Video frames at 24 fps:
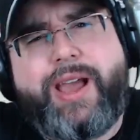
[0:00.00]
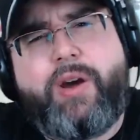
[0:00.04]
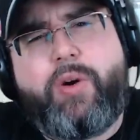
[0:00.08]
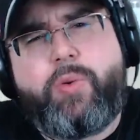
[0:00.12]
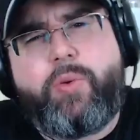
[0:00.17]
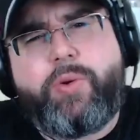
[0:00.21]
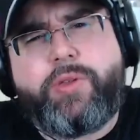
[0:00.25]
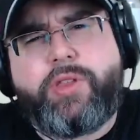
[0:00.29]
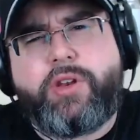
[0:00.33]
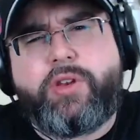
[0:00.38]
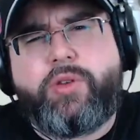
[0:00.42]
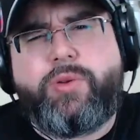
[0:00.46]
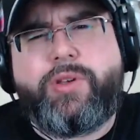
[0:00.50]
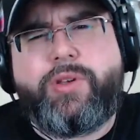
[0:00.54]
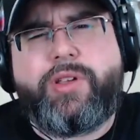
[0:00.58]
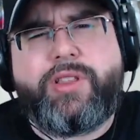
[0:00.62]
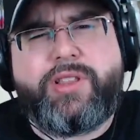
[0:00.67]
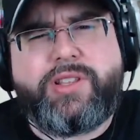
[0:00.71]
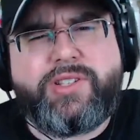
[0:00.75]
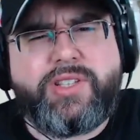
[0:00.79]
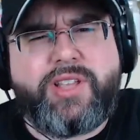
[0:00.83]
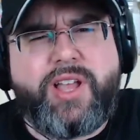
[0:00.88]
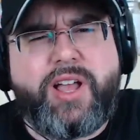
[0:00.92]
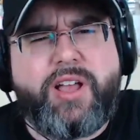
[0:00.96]
with the New
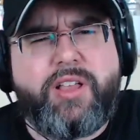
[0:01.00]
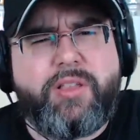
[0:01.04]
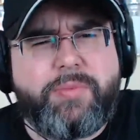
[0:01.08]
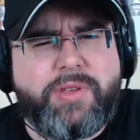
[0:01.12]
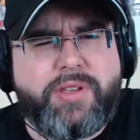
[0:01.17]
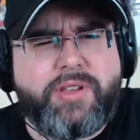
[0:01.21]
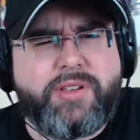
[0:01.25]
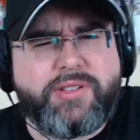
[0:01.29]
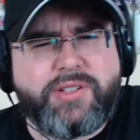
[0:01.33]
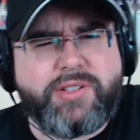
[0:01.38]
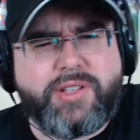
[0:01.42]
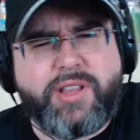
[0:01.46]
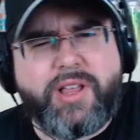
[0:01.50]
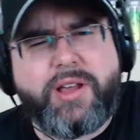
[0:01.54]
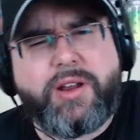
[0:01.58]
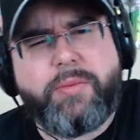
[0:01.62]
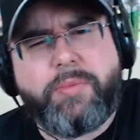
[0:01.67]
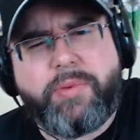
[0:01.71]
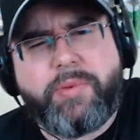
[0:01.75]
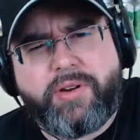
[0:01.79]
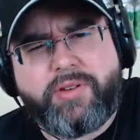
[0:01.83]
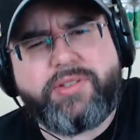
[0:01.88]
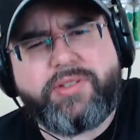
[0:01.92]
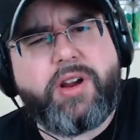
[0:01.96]
England style because a lot
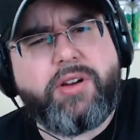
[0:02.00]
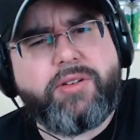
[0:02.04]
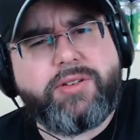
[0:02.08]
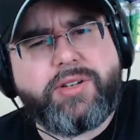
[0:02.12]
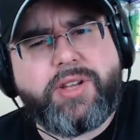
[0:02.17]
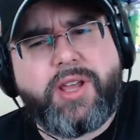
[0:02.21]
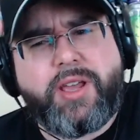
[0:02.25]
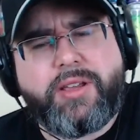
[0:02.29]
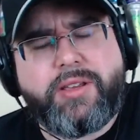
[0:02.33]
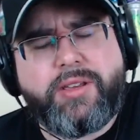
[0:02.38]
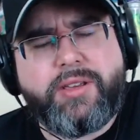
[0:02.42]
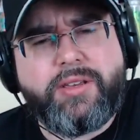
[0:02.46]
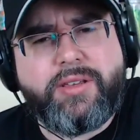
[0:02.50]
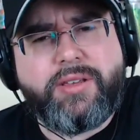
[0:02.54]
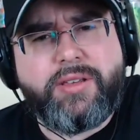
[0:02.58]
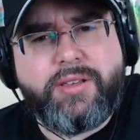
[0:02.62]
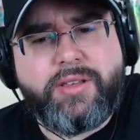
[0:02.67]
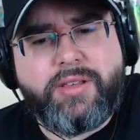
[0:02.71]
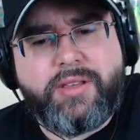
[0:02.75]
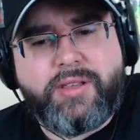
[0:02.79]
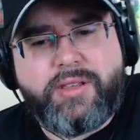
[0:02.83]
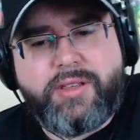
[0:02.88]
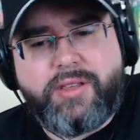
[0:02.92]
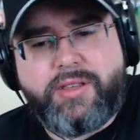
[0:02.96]
of beers are dank.
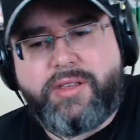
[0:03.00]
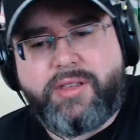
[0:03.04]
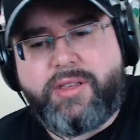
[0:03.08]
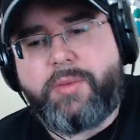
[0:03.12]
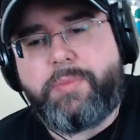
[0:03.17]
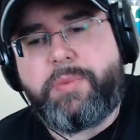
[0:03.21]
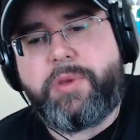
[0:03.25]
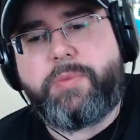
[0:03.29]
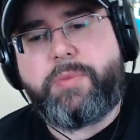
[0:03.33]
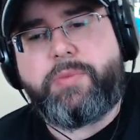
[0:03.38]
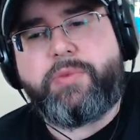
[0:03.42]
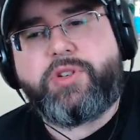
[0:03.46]
people right.